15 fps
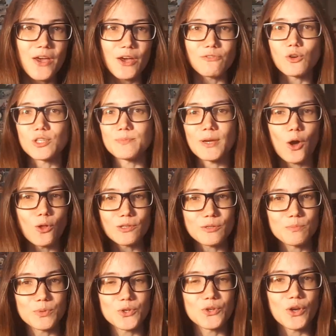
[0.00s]
Of course, my old
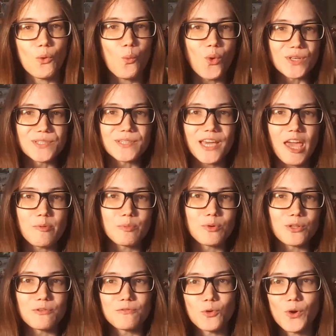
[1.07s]
computer wasn't
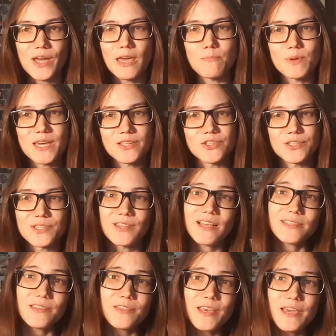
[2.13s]
capable of 4K picture, so
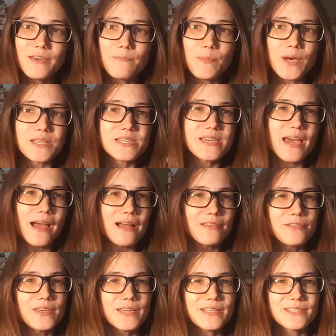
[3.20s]
that's a thing. But yeah, I
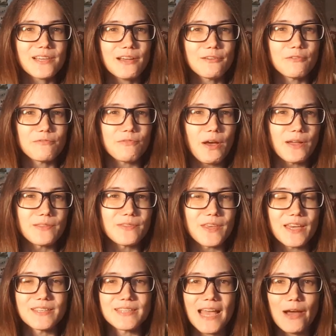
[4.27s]
think it's kind of fun
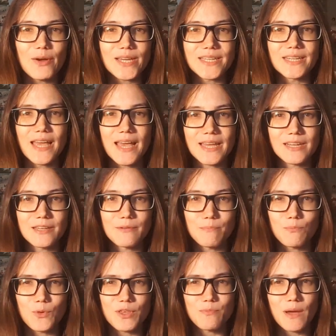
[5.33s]
that now I can edit
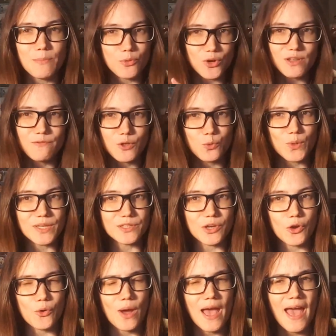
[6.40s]
with my preview
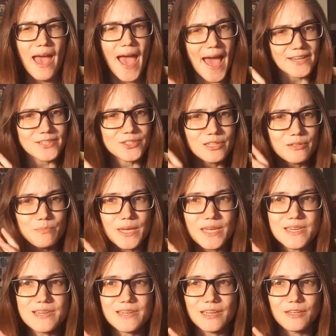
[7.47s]
window actually
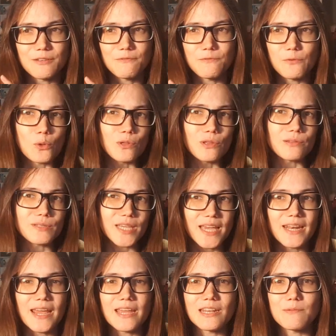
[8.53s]
being in full
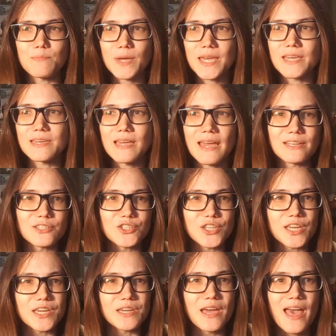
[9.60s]
1080p
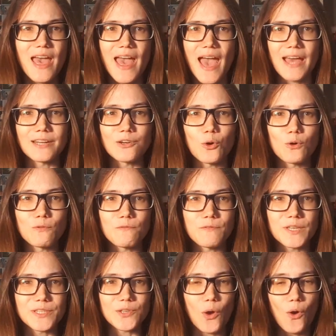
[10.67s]
HD, and it all
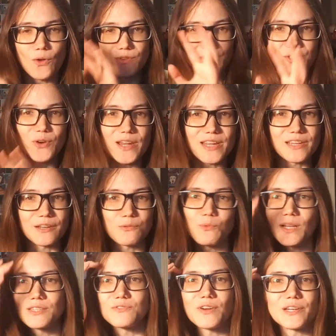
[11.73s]
fits on the screen and
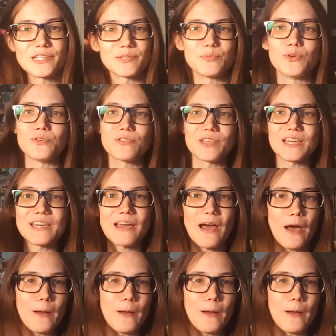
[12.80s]
runs very smoothly.